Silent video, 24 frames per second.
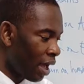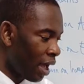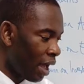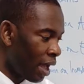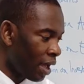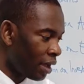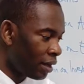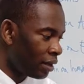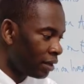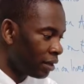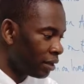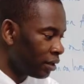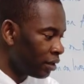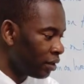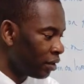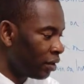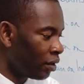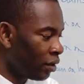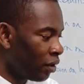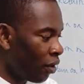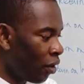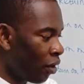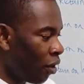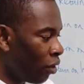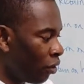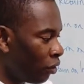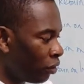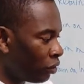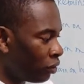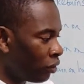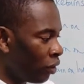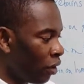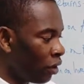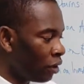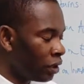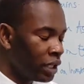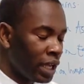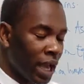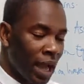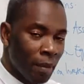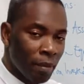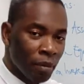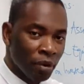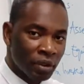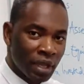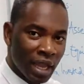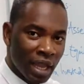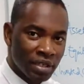and all the
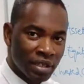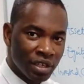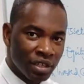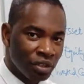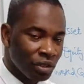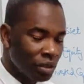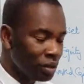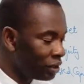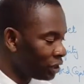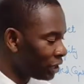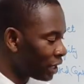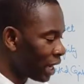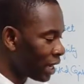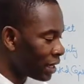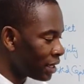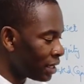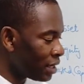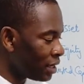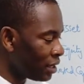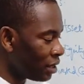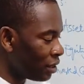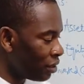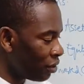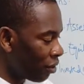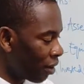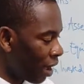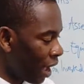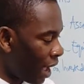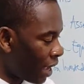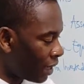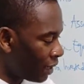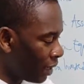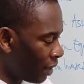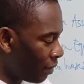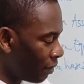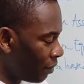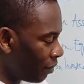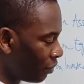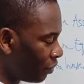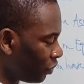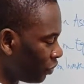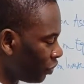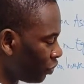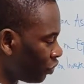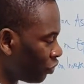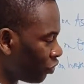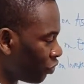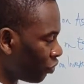amortization charges, you add them
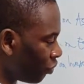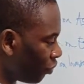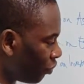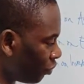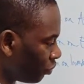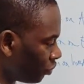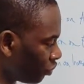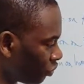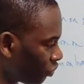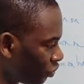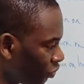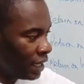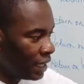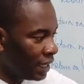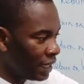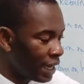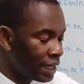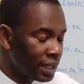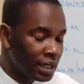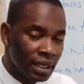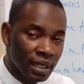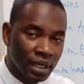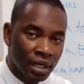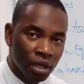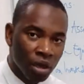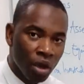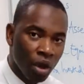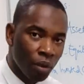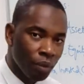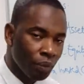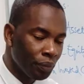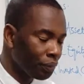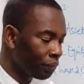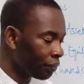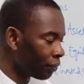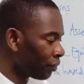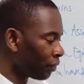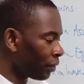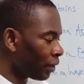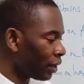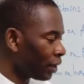to the net income.